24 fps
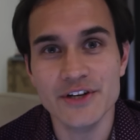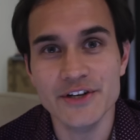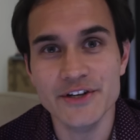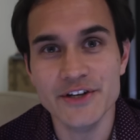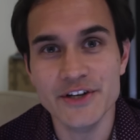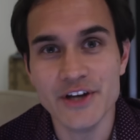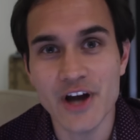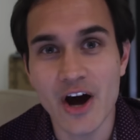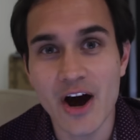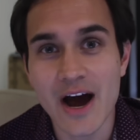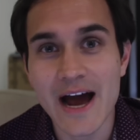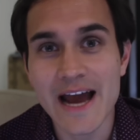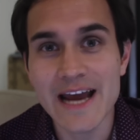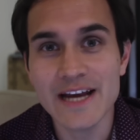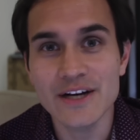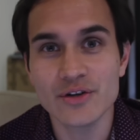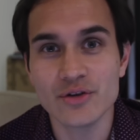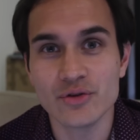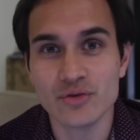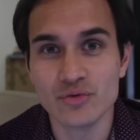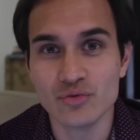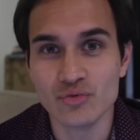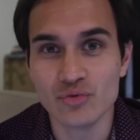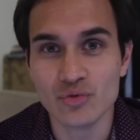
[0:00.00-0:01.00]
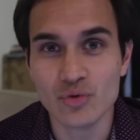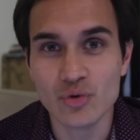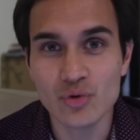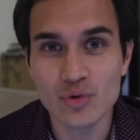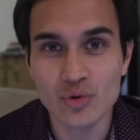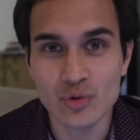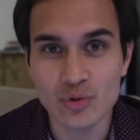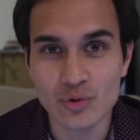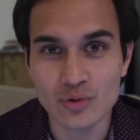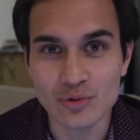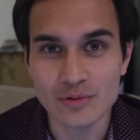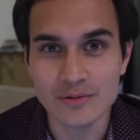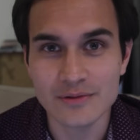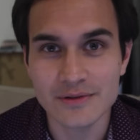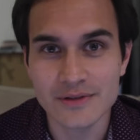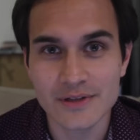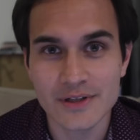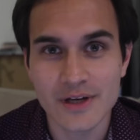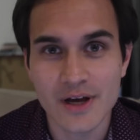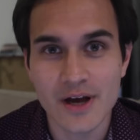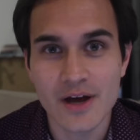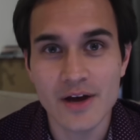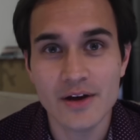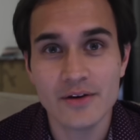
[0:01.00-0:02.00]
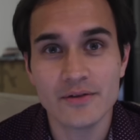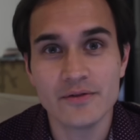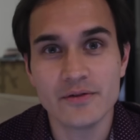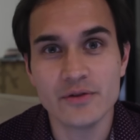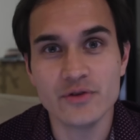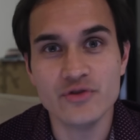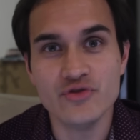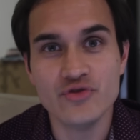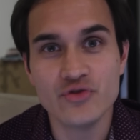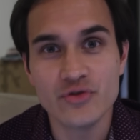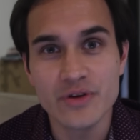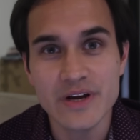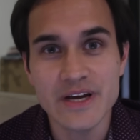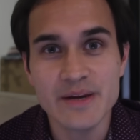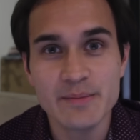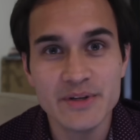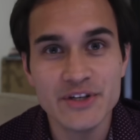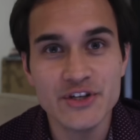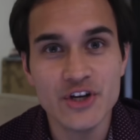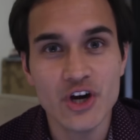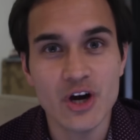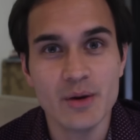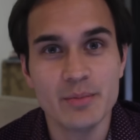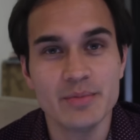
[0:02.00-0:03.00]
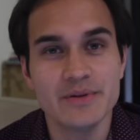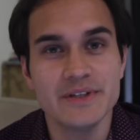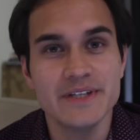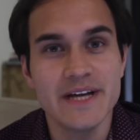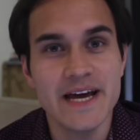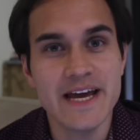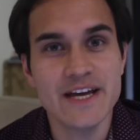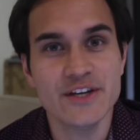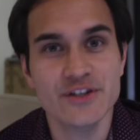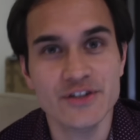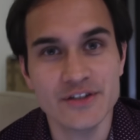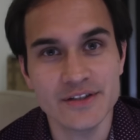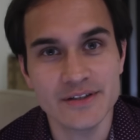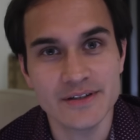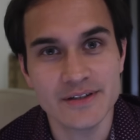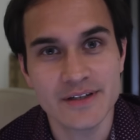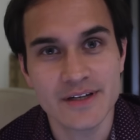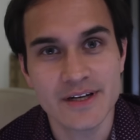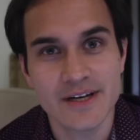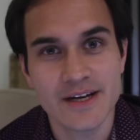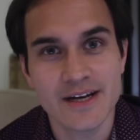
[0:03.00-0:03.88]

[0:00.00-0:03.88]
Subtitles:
9 rules for dream interpretation.